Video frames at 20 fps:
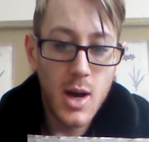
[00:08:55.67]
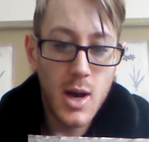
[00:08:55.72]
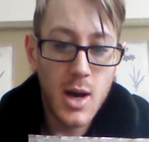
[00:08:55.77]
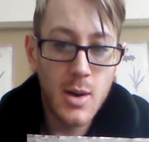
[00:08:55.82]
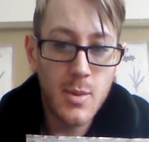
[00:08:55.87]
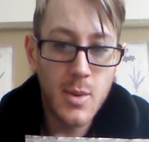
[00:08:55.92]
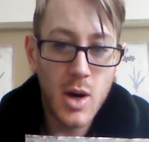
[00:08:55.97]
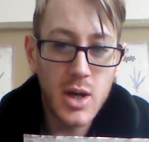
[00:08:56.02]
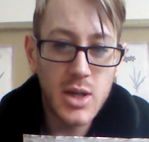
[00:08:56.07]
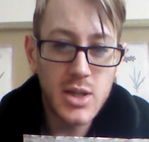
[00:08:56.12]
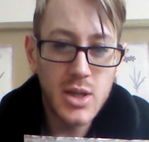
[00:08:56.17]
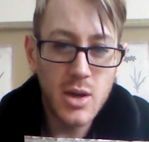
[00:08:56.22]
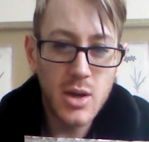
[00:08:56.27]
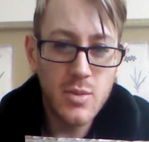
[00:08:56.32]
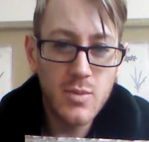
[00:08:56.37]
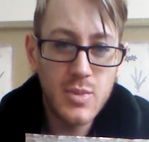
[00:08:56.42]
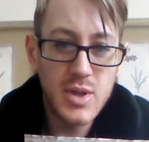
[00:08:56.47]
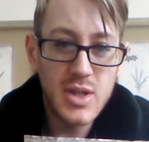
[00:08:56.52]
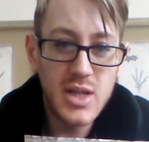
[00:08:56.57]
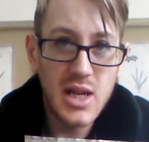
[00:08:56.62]
I
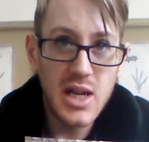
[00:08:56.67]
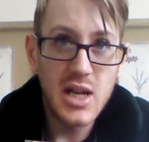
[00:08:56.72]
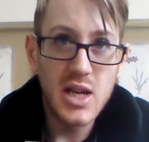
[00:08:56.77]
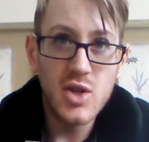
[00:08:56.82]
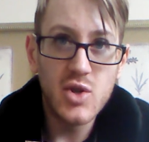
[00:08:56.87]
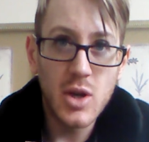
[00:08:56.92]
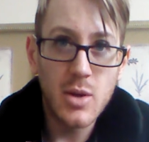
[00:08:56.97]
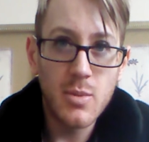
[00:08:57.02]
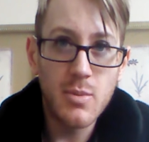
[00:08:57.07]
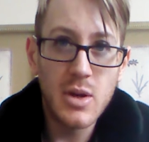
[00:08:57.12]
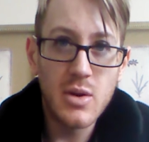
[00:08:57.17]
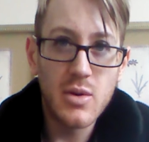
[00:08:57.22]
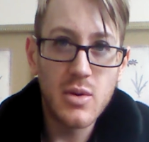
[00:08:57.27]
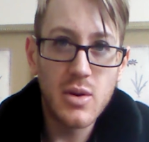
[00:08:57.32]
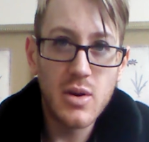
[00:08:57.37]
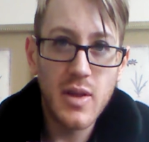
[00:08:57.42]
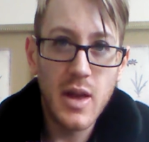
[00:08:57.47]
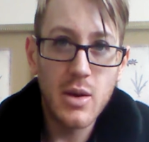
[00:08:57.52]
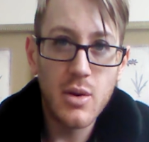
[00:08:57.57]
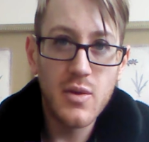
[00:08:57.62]
don't particularly drink
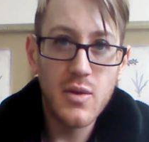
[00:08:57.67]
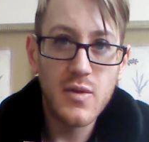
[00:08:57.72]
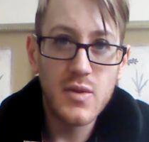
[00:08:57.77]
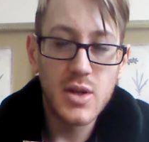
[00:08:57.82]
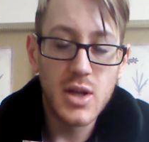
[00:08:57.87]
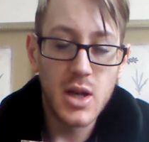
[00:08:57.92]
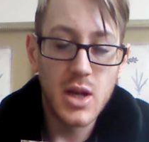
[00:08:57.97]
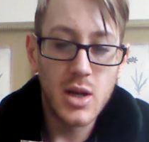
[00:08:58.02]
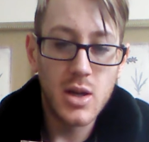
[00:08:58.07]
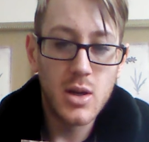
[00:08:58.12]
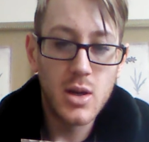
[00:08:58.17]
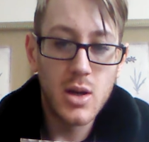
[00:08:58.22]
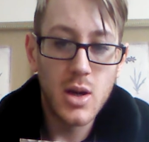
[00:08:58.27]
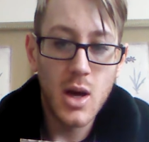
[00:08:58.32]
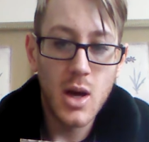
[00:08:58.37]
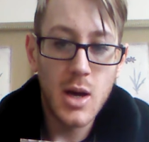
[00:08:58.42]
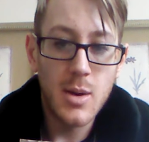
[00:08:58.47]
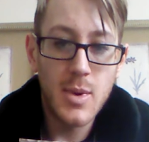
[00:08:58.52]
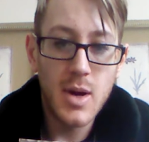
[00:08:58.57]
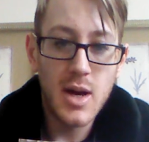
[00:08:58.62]
milk that often.
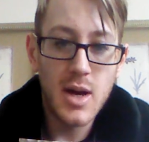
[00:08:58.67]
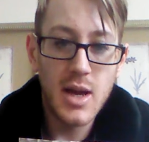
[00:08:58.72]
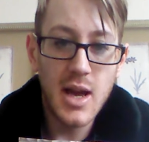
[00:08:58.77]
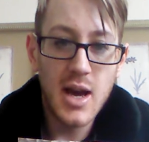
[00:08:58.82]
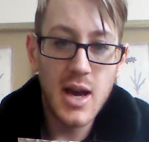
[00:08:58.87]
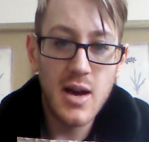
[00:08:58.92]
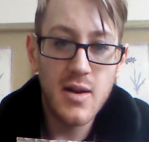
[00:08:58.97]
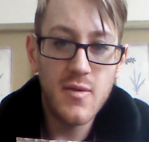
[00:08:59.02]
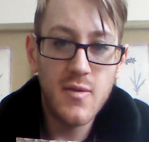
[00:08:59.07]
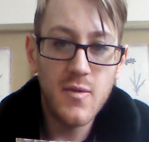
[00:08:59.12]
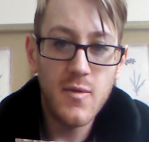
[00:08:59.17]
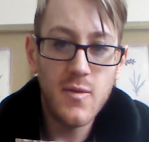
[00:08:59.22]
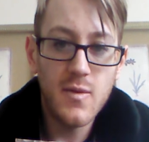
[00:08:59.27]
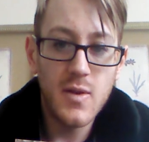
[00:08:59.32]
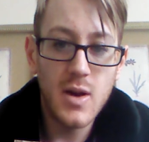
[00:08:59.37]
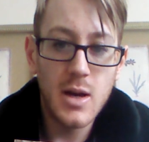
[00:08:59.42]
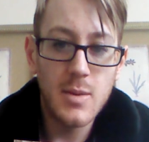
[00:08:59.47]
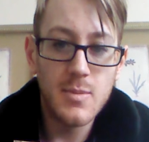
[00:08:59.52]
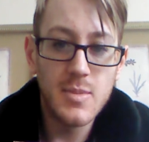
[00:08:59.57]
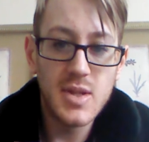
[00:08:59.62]
I have
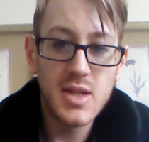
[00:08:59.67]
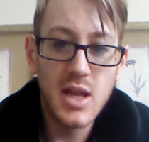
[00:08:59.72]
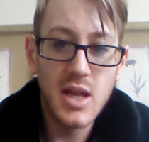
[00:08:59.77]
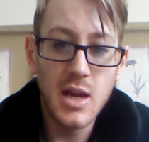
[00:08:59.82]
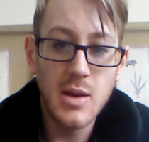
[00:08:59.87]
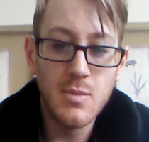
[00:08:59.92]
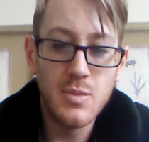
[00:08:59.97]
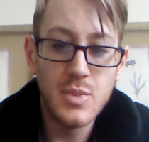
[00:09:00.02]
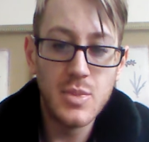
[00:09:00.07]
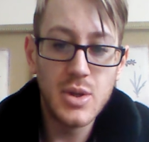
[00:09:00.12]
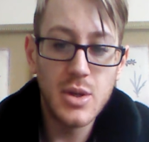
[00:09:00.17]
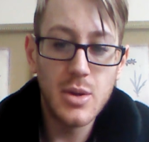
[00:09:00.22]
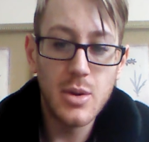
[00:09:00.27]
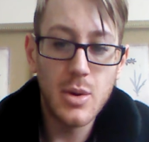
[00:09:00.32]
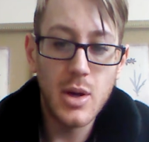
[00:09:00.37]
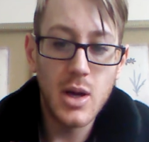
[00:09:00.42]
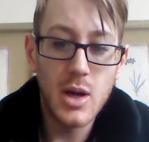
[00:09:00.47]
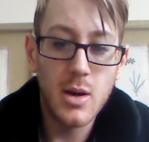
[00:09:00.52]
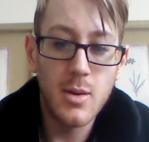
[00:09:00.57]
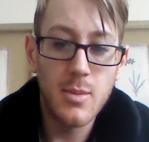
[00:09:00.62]
skimmed
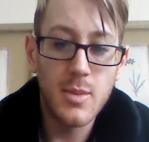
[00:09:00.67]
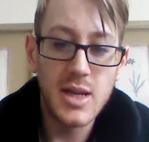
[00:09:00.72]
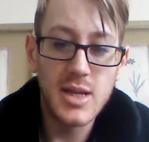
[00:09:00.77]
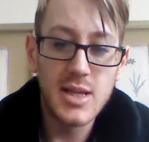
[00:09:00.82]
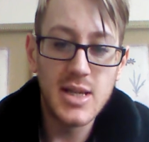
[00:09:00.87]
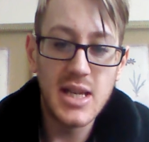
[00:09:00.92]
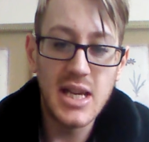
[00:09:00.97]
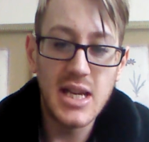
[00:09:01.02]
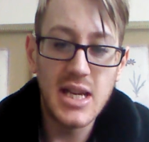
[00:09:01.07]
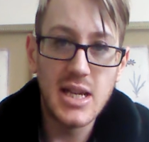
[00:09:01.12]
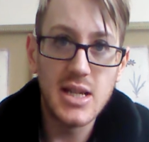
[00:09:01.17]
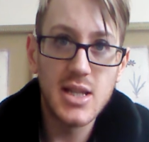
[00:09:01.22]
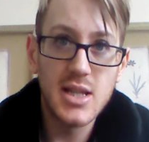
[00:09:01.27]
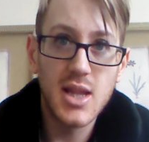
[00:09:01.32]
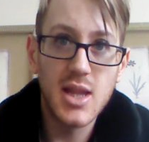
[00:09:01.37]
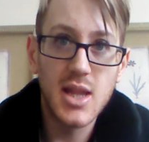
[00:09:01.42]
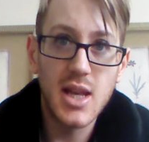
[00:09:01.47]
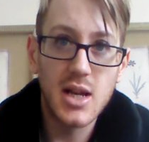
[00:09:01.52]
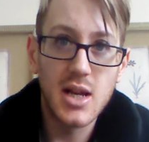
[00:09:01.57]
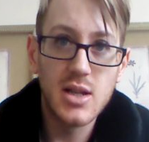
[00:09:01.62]
in teas
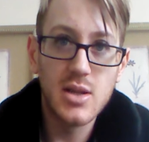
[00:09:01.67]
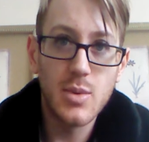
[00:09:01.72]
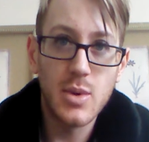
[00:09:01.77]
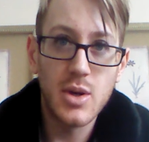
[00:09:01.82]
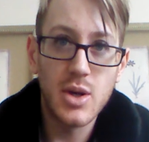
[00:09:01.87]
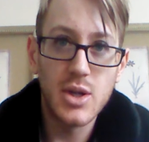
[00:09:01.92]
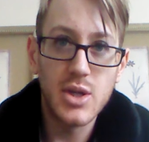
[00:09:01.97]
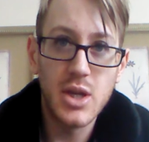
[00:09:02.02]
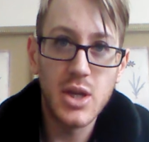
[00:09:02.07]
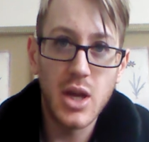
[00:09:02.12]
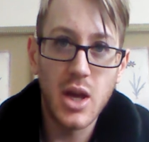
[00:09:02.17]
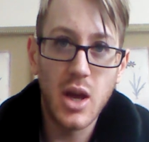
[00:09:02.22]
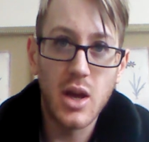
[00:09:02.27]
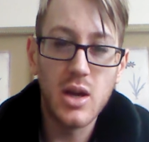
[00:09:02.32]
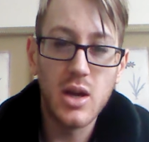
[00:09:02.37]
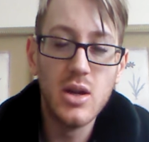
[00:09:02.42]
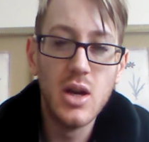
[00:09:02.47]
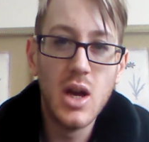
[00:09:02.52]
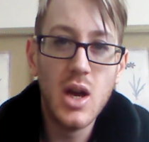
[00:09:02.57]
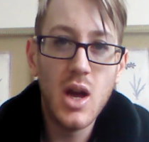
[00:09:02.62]
and things when I do.
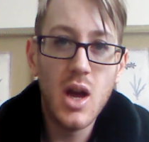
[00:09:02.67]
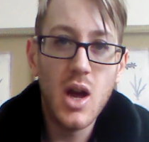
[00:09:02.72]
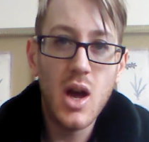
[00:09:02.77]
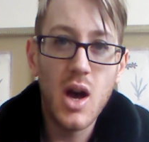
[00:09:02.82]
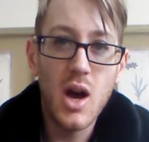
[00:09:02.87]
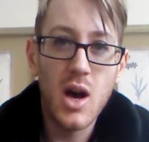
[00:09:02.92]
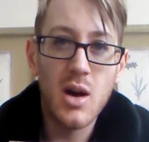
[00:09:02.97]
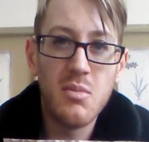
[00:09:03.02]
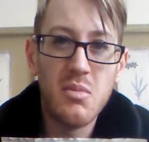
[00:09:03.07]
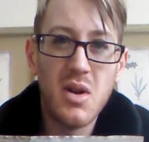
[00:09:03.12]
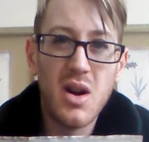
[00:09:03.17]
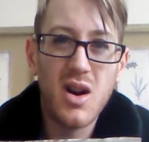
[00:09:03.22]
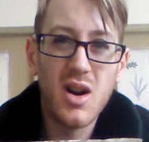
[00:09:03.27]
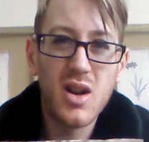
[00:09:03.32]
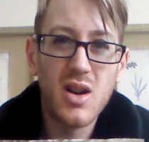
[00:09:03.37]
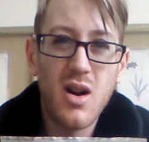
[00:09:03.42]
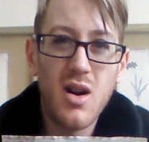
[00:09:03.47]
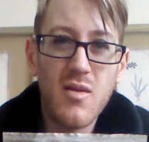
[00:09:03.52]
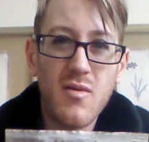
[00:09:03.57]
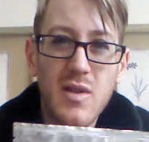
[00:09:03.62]

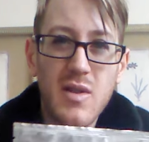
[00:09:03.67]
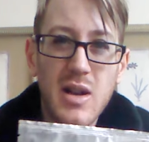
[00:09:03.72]
I can't